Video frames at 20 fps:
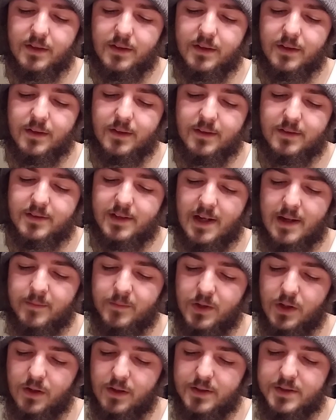the same
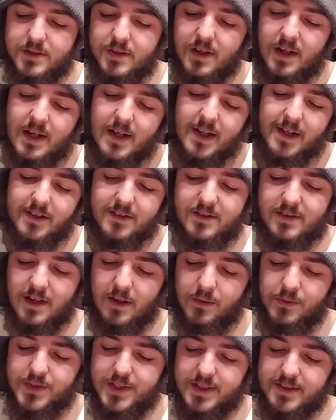goods, and
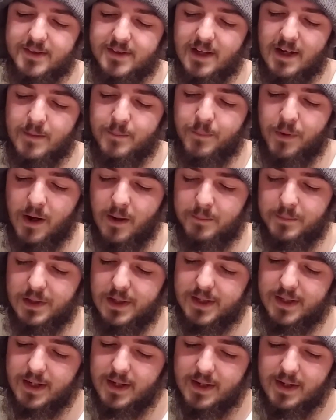sell to the same
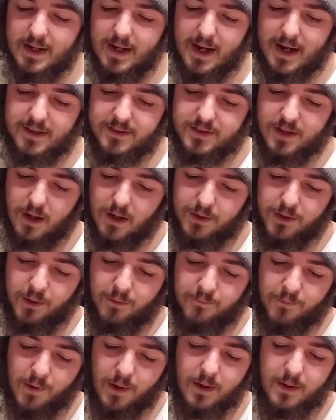public as the other
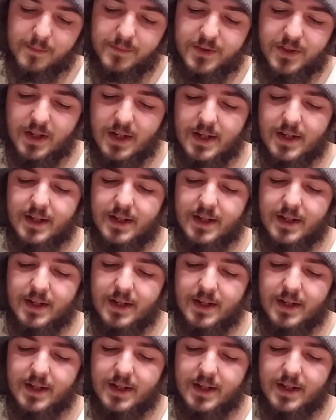firms.